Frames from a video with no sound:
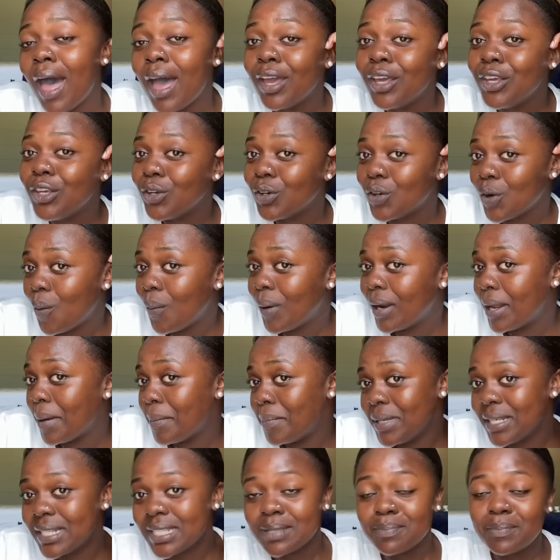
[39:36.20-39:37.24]
you don't want to
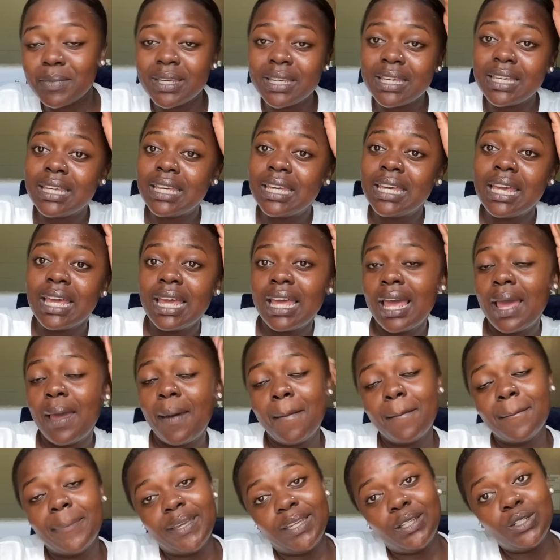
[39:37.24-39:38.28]
miss me
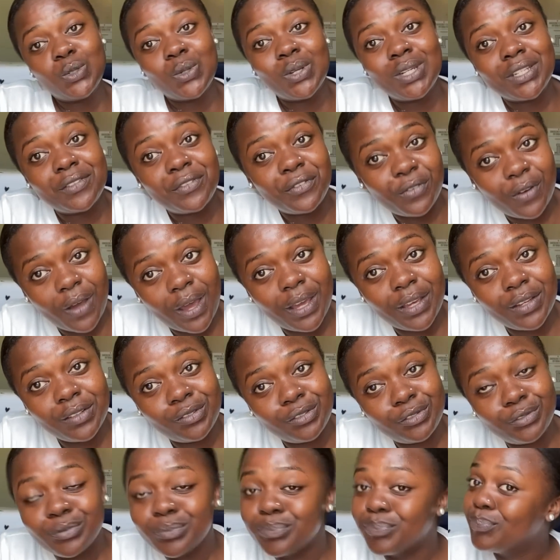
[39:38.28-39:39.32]
being
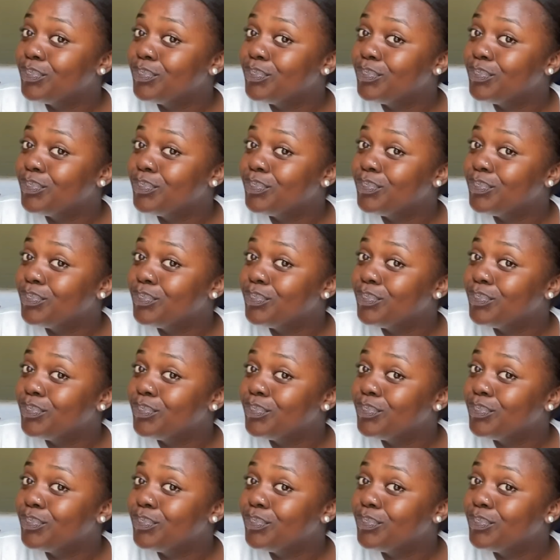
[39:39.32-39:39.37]
25.